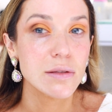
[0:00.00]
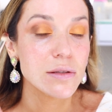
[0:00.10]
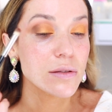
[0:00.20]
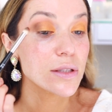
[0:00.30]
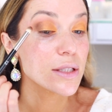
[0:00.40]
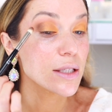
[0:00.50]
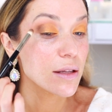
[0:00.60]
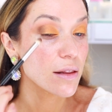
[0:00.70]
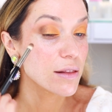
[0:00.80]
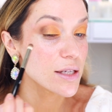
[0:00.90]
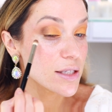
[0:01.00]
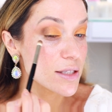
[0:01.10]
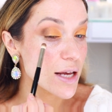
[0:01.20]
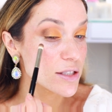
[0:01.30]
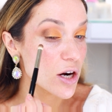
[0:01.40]
So see, this is
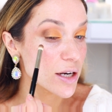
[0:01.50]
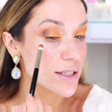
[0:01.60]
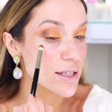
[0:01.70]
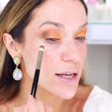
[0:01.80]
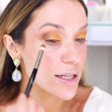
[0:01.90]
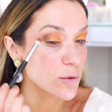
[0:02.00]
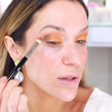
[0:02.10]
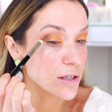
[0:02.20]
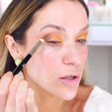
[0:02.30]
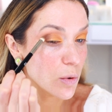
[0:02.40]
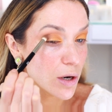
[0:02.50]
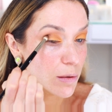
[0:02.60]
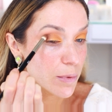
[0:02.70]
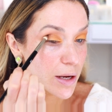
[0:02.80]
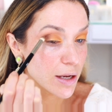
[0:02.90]
as dark as it gets with
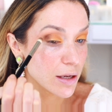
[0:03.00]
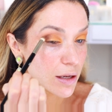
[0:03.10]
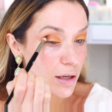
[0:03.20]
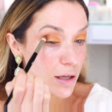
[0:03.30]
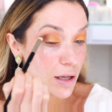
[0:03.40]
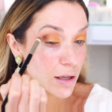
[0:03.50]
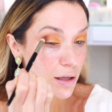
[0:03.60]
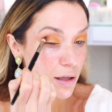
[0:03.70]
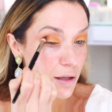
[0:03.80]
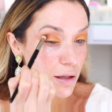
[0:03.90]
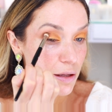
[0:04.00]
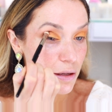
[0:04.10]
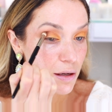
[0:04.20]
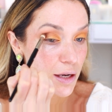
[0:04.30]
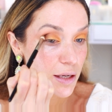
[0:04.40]
Dior, but
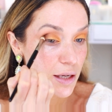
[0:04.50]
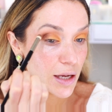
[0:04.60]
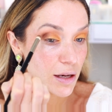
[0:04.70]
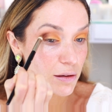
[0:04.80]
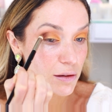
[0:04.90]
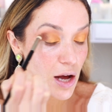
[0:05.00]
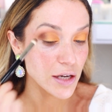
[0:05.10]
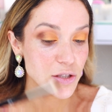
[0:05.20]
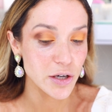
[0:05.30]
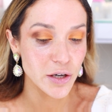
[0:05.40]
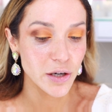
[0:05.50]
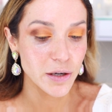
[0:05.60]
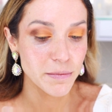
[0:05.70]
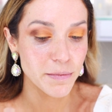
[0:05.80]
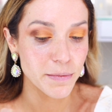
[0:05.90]
I can get a lot
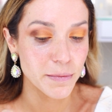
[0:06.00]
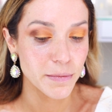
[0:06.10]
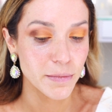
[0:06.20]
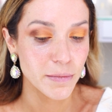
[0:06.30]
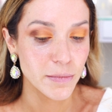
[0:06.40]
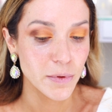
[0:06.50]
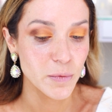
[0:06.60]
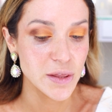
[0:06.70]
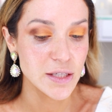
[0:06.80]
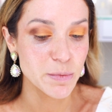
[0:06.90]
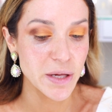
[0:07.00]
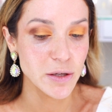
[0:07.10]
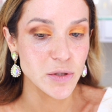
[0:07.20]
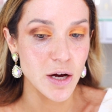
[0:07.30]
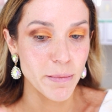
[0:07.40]
darker with this
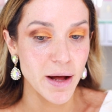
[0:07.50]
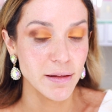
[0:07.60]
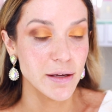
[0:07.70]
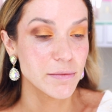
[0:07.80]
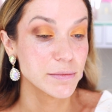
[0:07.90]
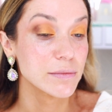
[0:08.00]
Pillow Talk palette.